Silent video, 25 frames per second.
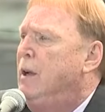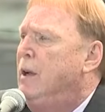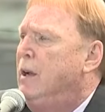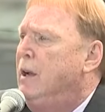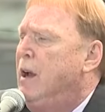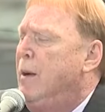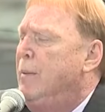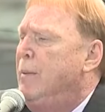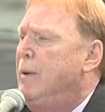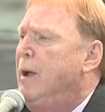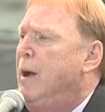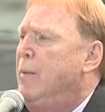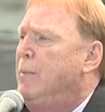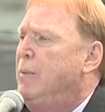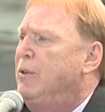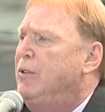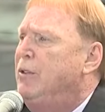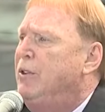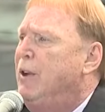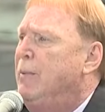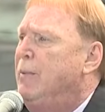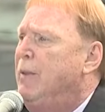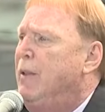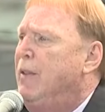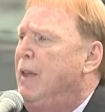coming up with
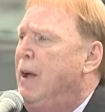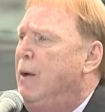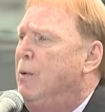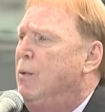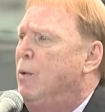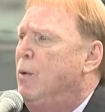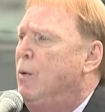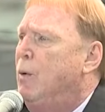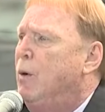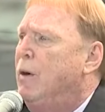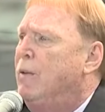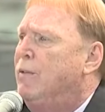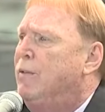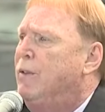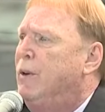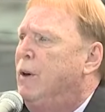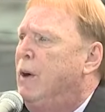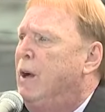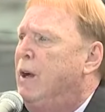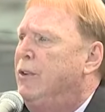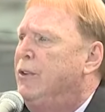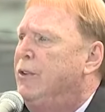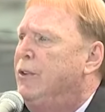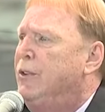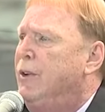something that will work for
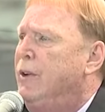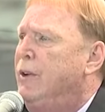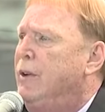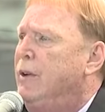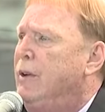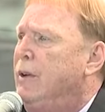us.